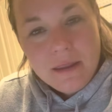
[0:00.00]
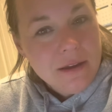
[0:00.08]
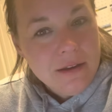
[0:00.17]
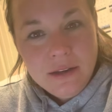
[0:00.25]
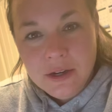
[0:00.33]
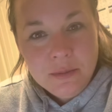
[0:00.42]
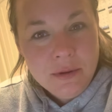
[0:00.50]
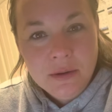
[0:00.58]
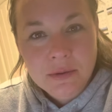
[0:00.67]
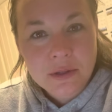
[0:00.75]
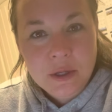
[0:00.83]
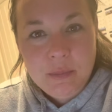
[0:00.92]
nobody
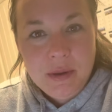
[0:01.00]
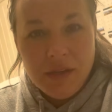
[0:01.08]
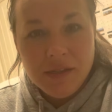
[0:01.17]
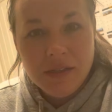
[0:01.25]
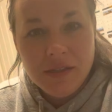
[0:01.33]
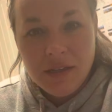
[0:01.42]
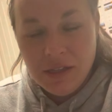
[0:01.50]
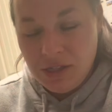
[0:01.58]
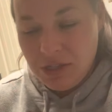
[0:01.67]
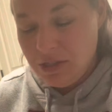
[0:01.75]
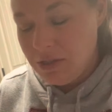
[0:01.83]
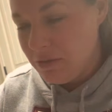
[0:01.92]
really pays
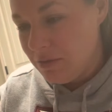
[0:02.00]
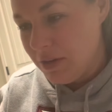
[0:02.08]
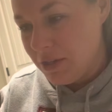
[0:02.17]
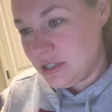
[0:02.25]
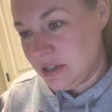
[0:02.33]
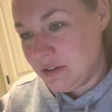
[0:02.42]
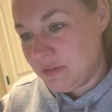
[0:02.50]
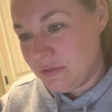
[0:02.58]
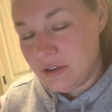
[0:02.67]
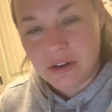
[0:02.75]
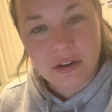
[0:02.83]
attention to Russia for